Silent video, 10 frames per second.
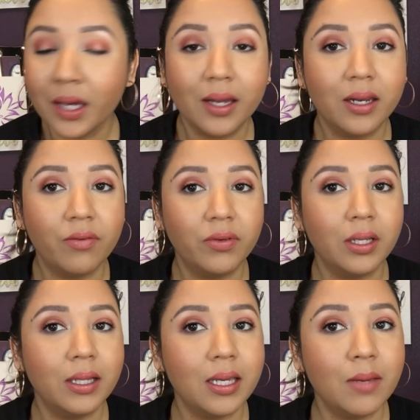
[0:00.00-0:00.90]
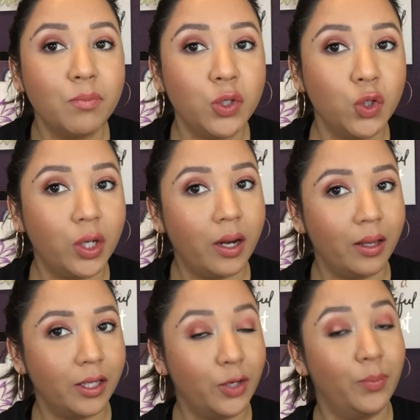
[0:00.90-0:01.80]
It definitely muted a
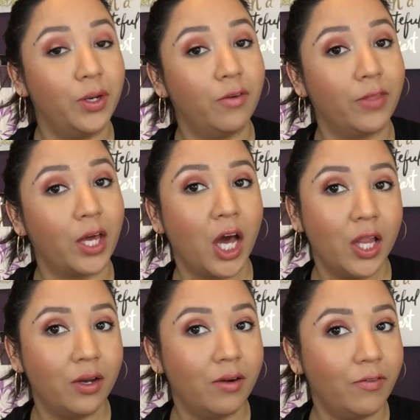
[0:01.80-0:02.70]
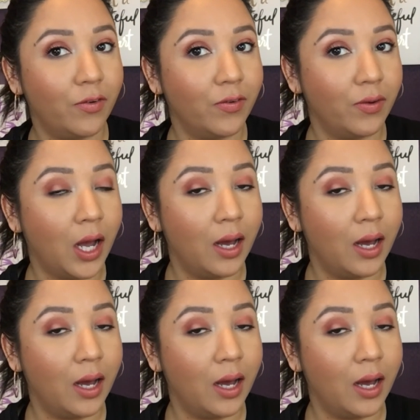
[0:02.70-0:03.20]
little bit of the color for